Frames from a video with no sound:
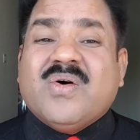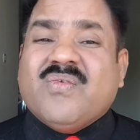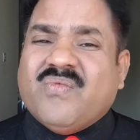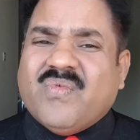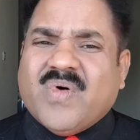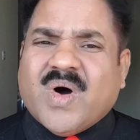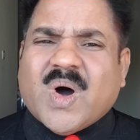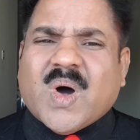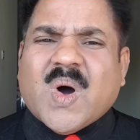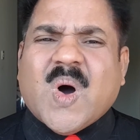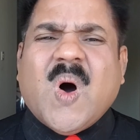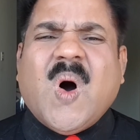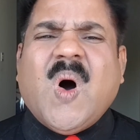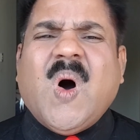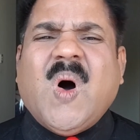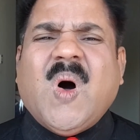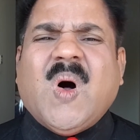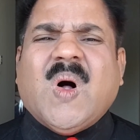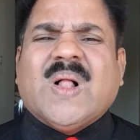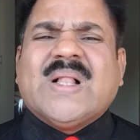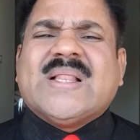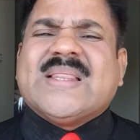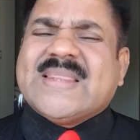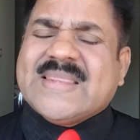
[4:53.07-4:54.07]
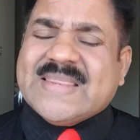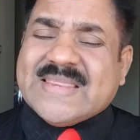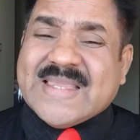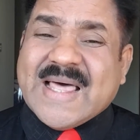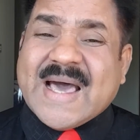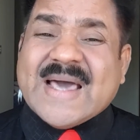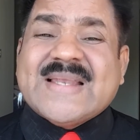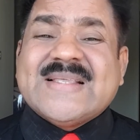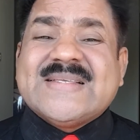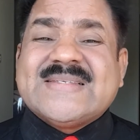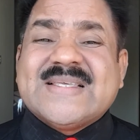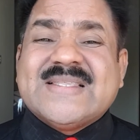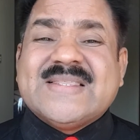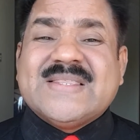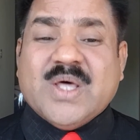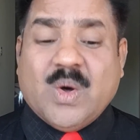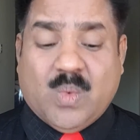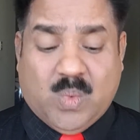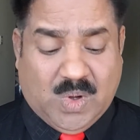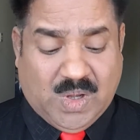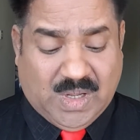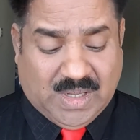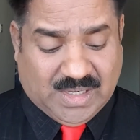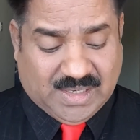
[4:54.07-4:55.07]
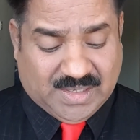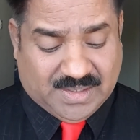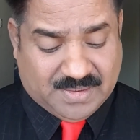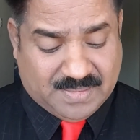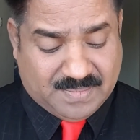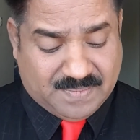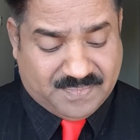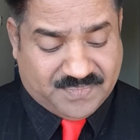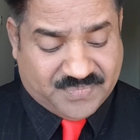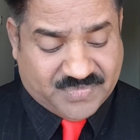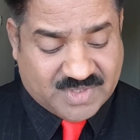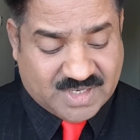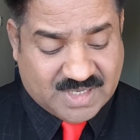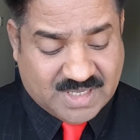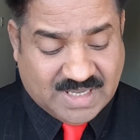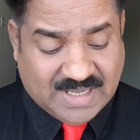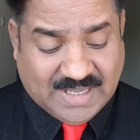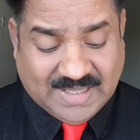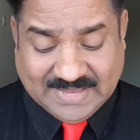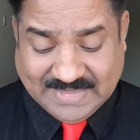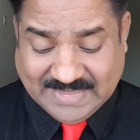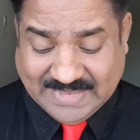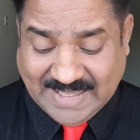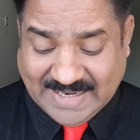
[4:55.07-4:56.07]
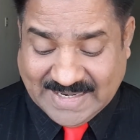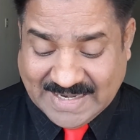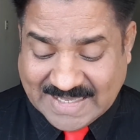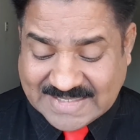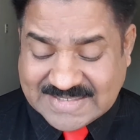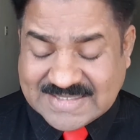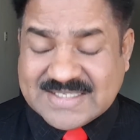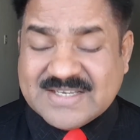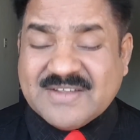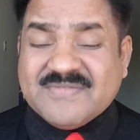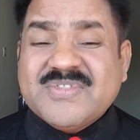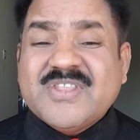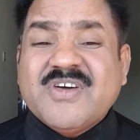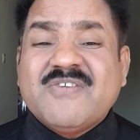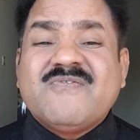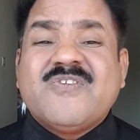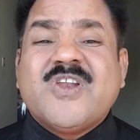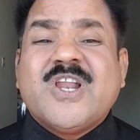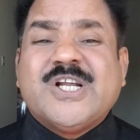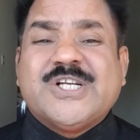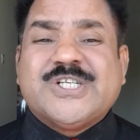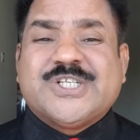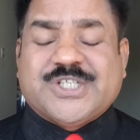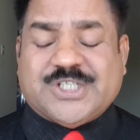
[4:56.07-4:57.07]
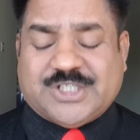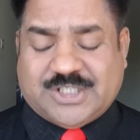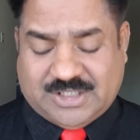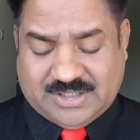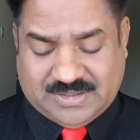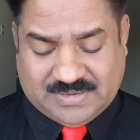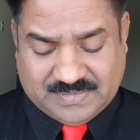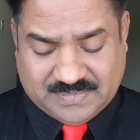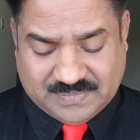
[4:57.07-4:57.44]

for all that is in the world, the lust of the flesh,